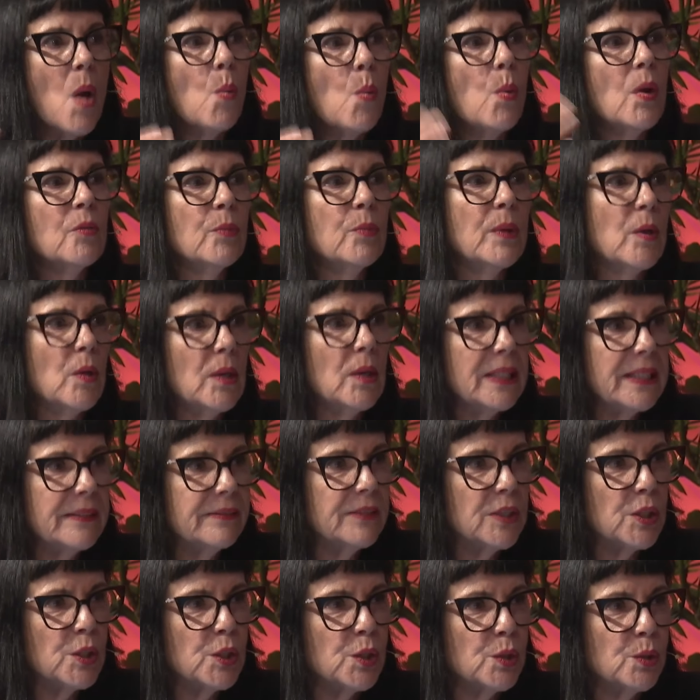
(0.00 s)
What have we got
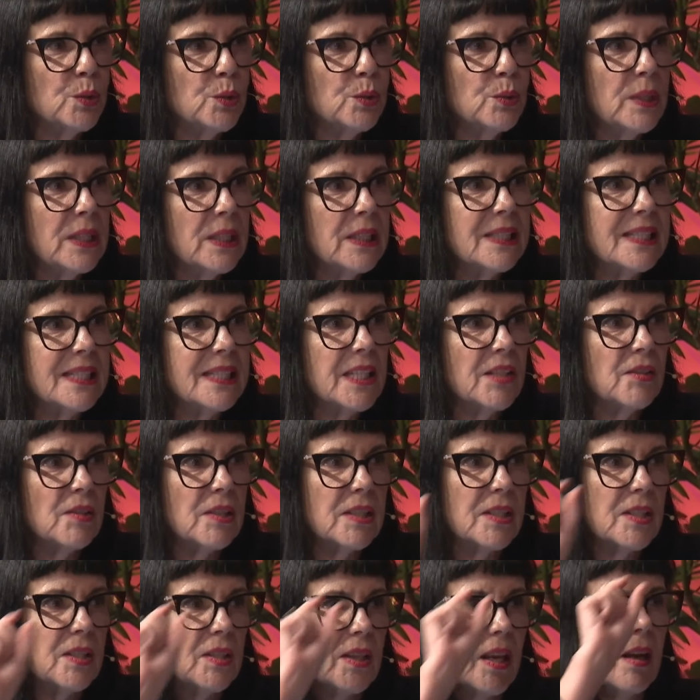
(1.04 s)
left to do? And is there
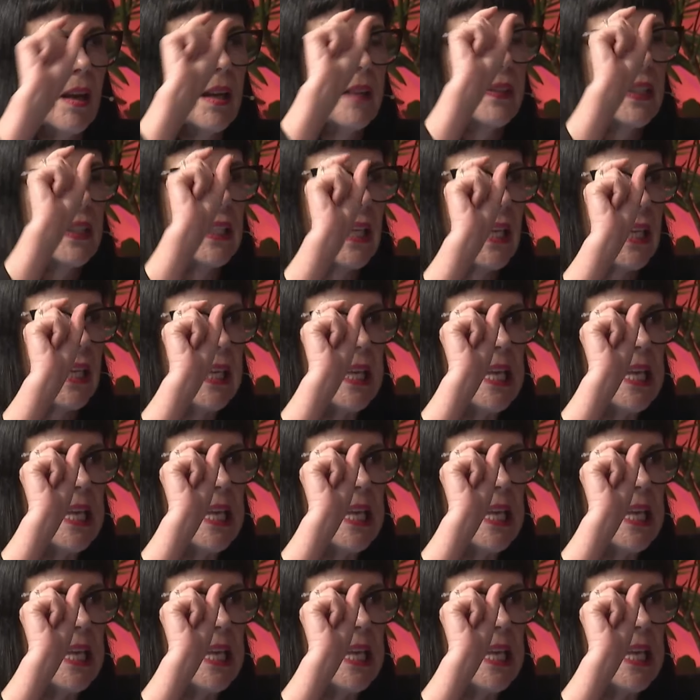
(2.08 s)
a